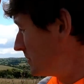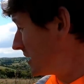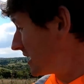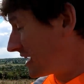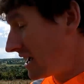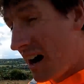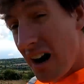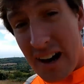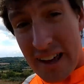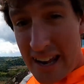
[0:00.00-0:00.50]
You
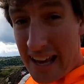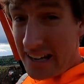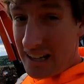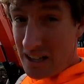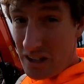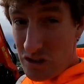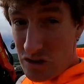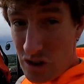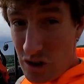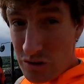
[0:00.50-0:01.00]
can't add
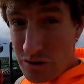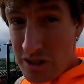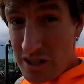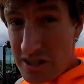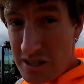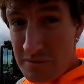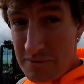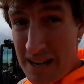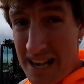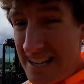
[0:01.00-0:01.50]
a control
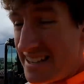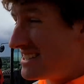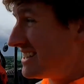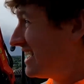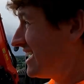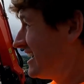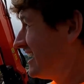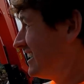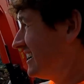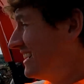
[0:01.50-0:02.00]
system
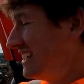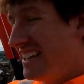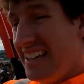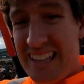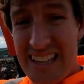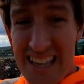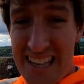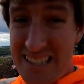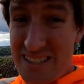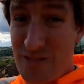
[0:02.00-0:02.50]
later.
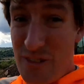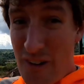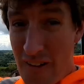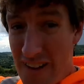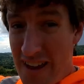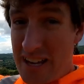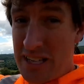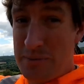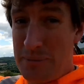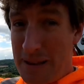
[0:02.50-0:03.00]
It's
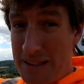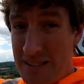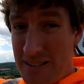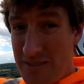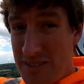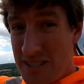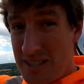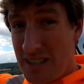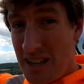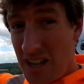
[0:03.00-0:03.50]
very
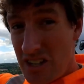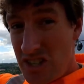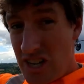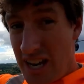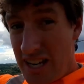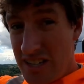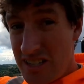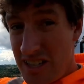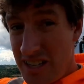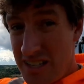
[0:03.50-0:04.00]
expensive to start
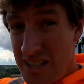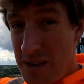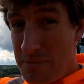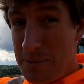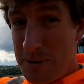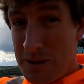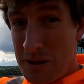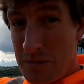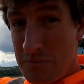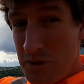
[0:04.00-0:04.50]
changing
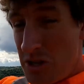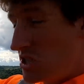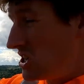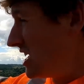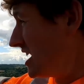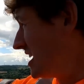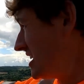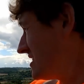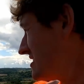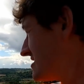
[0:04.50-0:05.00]
dippers on
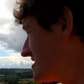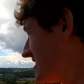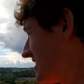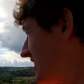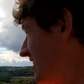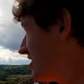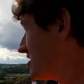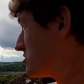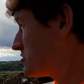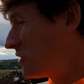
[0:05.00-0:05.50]
machines
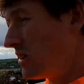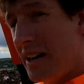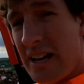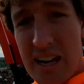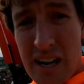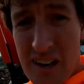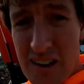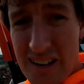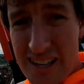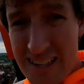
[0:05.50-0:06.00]
and
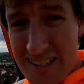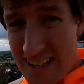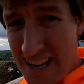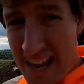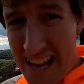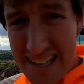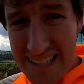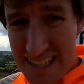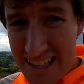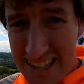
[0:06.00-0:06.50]
hydraulic lines
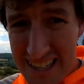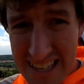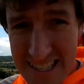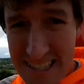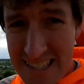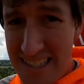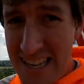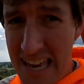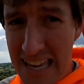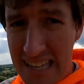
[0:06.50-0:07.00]
and adding
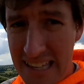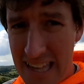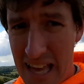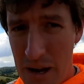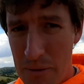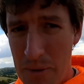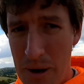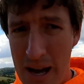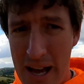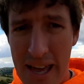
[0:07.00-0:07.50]
this and taking
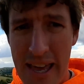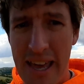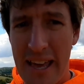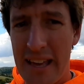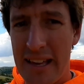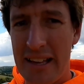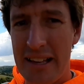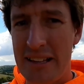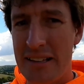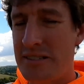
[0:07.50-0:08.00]
that away.
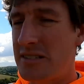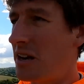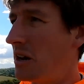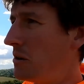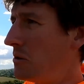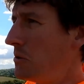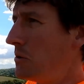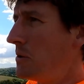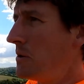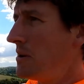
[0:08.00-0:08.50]

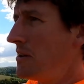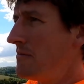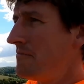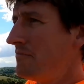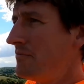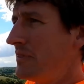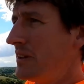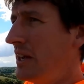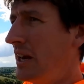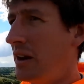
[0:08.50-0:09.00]
So,
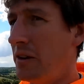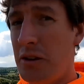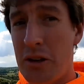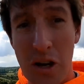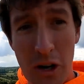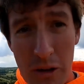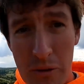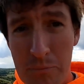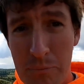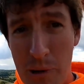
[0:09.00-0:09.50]
you know,
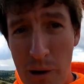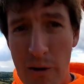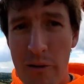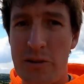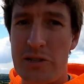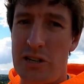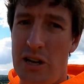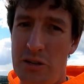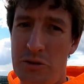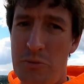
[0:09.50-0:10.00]
you've got to
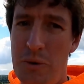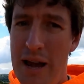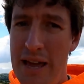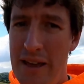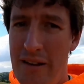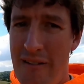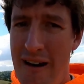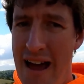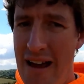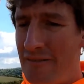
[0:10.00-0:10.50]
prioritise where
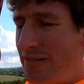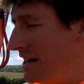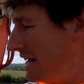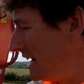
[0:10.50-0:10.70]
you're at,